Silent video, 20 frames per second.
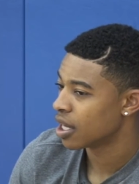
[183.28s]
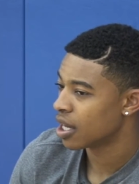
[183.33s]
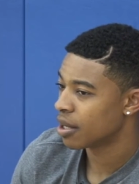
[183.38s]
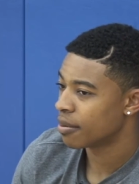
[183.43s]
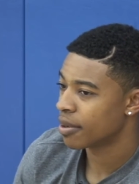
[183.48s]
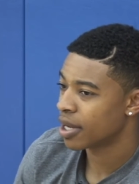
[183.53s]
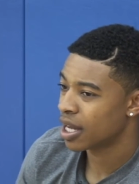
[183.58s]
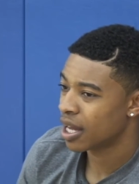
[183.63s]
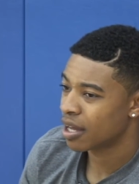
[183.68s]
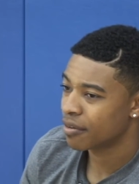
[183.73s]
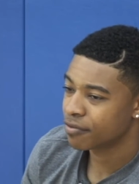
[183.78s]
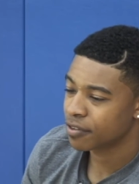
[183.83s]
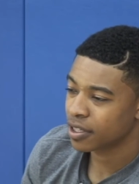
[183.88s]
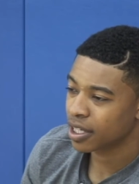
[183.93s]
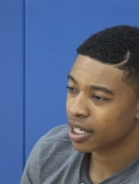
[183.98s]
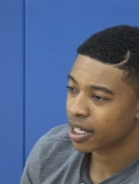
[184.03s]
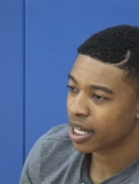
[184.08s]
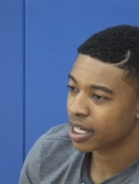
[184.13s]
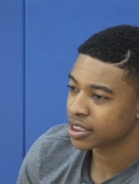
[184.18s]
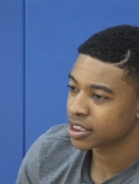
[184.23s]
Um, I, I feel
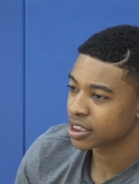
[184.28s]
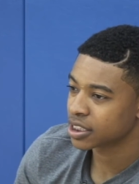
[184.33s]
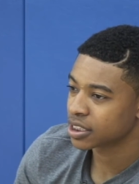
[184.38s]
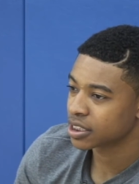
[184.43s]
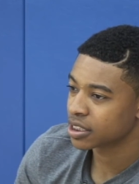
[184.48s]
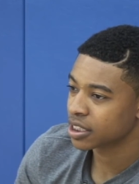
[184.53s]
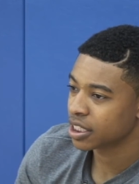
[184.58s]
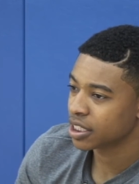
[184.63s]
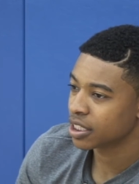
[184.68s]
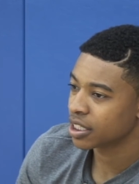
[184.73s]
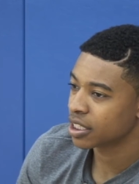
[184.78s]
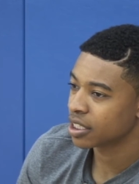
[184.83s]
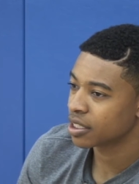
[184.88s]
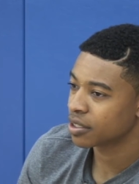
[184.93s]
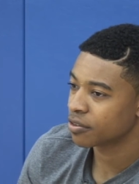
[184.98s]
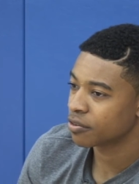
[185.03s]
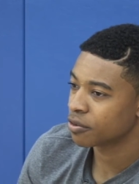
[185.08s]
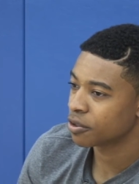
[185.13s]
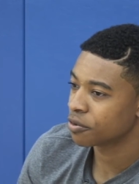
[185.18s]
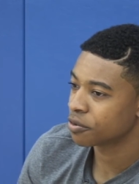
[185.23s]
like I just need to.
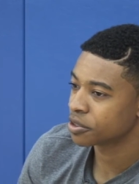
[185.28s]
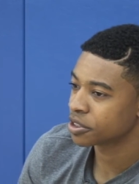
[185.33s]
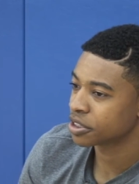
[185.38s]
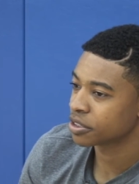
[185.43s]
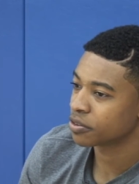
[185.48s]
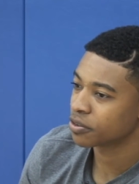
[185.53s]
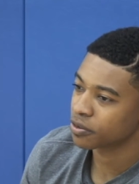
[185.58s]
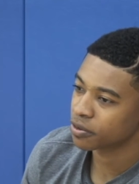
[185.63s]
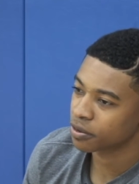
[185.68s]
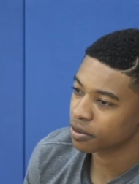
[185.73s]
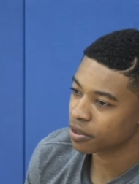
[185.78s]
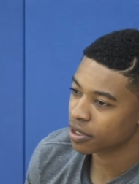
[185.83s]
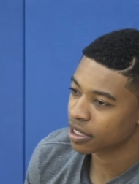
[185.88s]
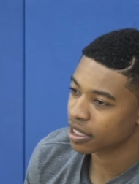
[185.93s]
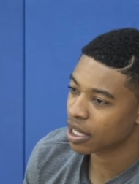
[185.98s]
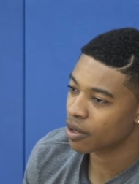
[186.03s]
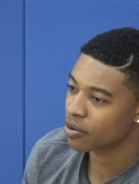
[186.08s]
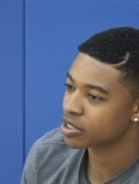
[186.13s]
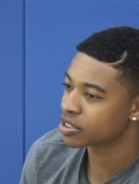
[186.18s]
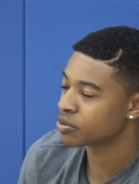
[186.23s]
What was
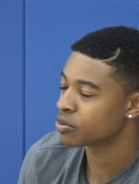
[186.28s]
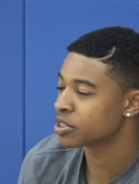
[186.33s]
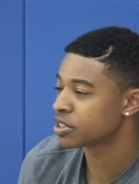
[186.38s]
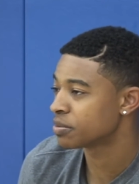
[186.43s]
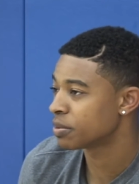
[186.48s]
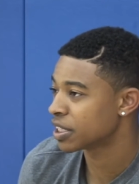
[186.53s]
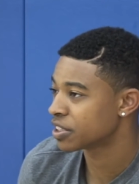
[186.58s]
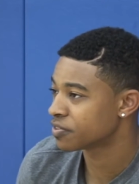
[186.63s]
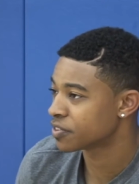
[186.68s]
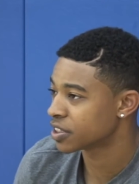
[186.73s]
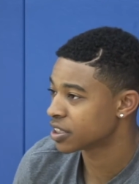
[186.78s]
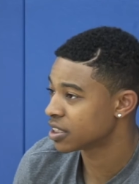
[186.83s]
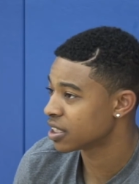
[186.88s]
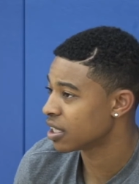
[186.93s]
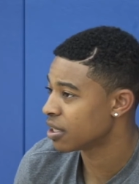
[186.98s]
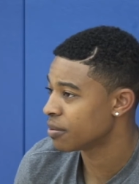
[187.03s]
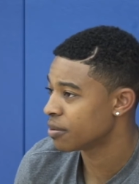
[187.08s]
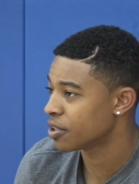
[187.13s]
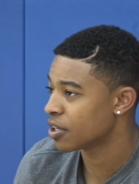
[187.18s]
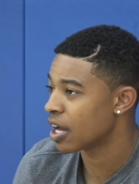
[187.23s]
that wasn't was best for the
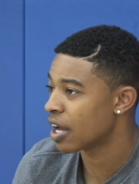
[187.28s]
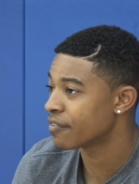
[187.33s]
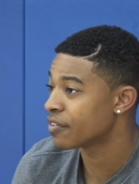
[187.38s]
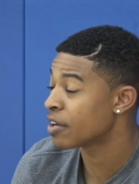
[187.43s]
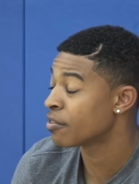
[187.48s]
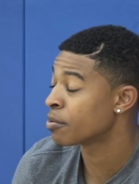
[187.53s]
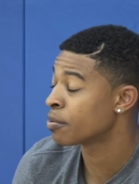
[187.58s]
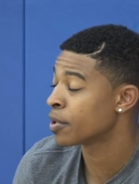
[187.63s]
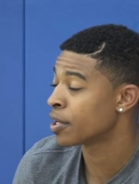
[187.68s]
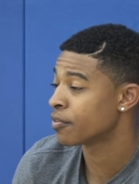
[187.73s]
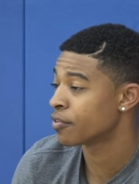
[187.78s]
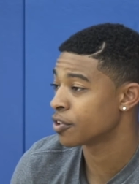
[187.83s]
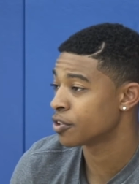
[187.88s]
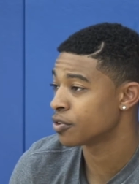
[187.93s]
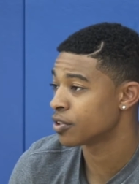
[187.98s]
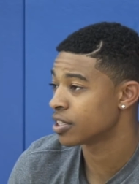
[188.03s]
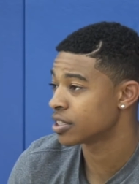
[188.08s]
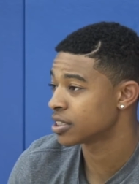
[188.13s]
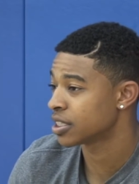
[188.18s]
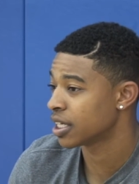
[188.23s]
team. You know, I've never played for
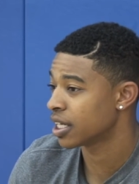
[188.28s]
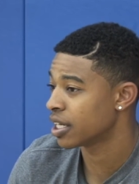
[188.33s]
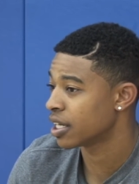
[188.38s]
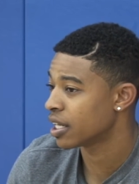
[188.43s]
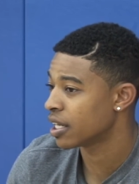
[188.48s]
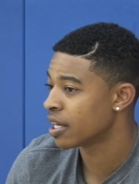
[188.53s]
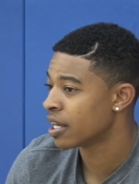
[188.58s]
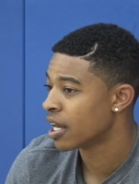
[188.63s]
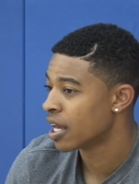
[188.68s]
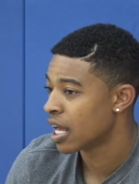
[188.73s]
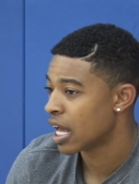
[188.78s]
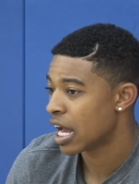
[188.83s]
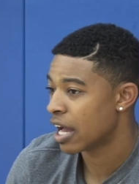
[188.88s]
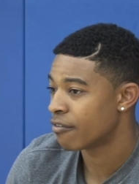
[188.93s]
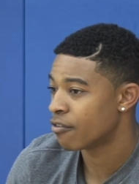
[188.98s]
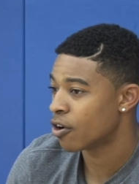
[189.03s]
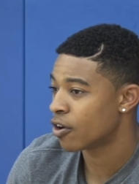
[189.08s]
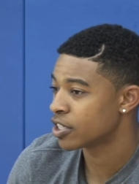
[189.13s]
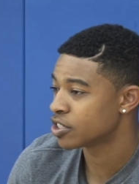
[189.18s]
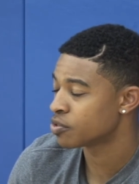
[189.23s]
USA, and
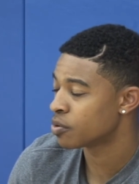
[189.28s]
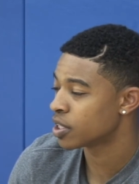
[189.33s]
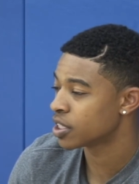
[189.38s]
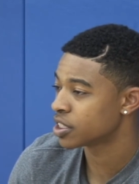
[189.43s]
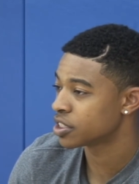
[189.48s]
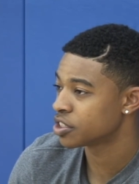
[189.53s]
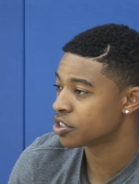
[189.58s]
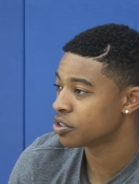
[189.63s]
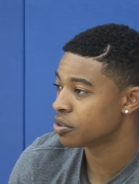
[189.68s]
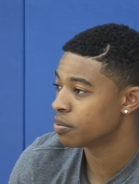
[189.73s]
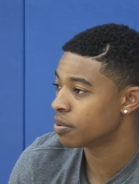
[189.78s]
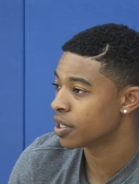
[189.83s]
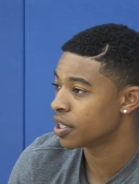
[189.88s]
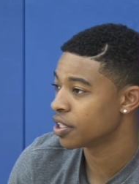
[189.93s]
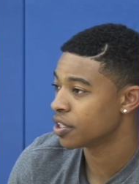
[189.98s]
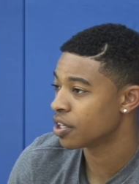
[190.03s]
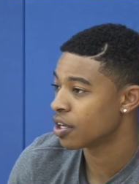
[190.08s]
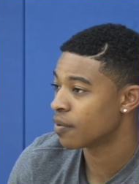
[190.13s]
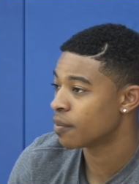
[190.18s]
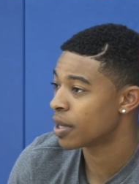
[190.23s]
I've always wanted to, but
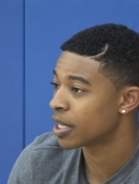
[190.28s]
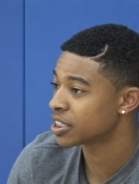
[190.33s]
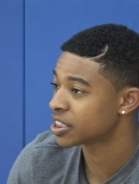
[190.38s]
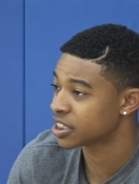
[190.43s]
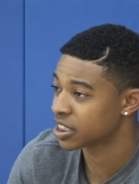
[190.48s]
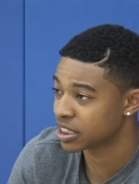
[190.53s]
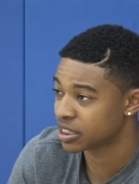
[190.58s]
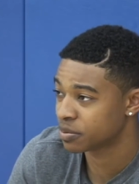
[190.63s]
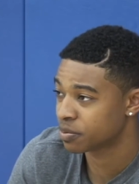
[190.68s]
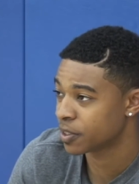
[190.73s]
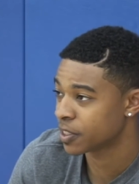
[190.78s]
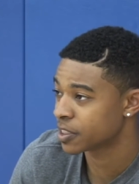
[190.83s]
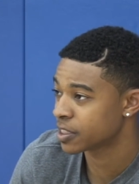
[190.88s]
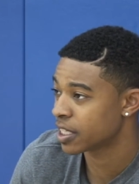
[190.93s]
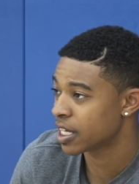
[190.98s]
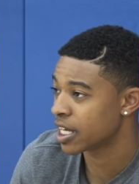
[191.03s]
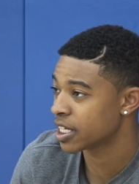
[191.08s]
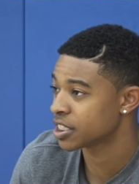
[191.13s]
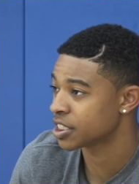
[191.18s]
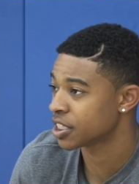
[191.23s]
you know, my shin splints
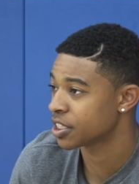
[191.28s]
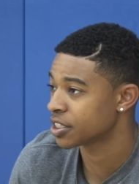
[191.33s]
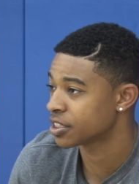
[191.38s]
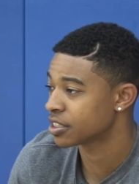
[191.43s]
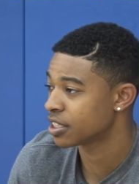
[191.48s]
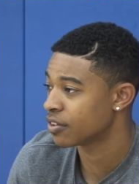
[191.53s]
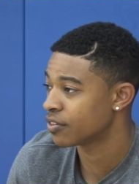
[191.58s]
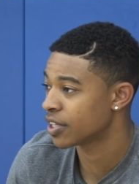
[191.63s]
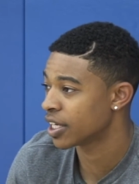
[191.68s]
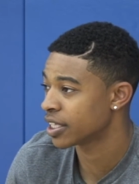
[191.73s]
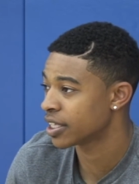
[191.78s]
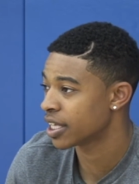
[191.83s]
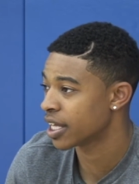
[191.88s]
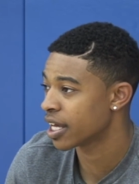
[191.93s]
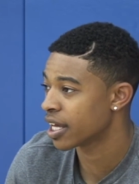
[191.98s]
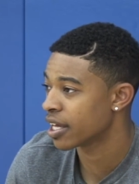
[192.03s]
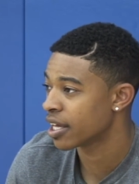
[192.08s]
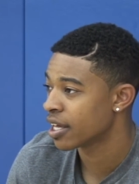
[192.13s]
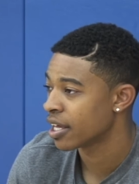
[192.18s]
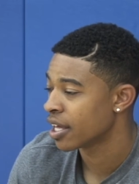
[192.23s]
last year and stuff like
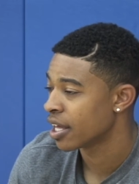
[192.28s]
that.